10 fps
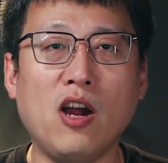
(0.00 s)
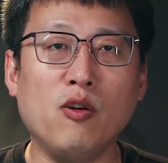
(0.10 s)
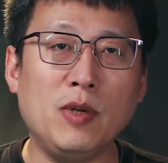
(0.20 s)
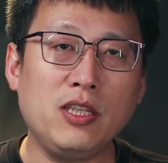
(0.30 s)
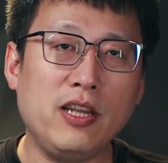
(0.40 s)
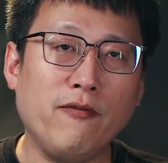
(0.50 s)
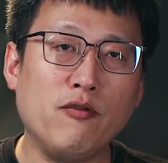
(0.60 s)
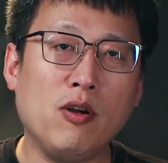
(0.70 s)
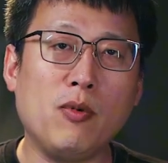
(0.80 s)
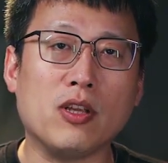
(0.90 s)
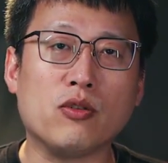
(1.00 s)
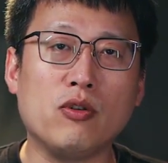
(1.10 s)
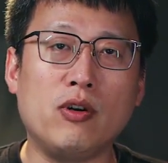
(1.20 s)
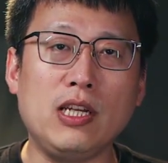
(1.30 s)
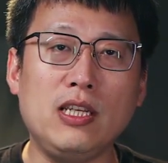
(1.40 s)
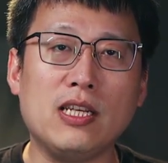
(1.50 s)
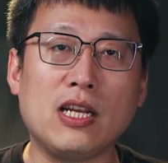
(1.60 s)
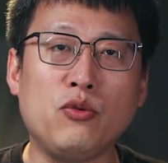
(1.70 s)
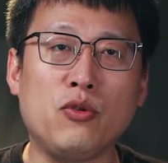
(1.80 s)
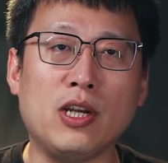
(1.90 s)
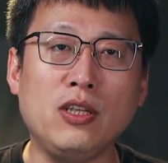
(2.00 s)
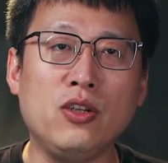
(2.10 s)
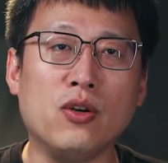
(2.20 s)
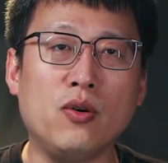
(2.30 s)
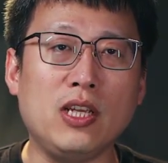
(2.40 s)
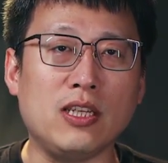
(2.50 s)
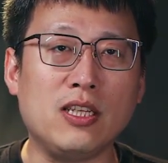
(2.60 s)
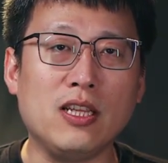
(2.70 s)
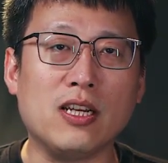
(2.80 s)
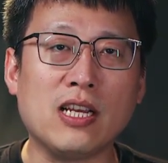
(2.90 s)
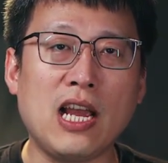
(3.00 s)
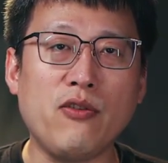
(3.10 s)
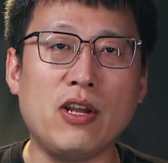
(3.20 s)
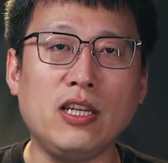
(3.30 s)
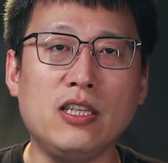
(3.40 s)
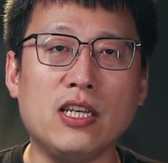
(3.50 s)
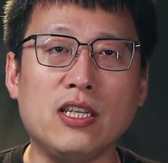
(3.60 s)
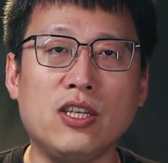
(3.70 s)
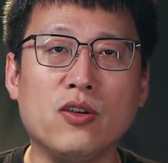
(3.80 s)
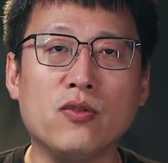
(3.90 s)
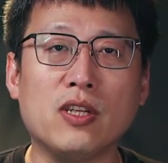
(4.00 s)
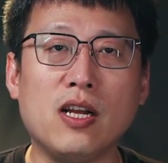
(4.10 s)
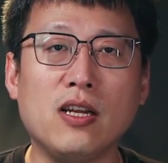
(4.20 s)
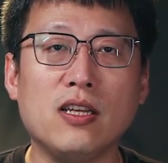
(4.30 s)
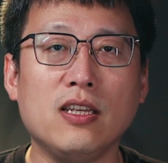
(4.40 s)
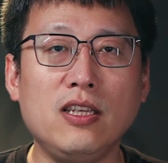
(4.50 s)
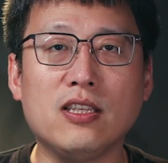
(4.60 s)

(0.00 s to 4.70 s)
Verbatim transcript: At DFRobot, we're proud to be a global leader in open-source hardware,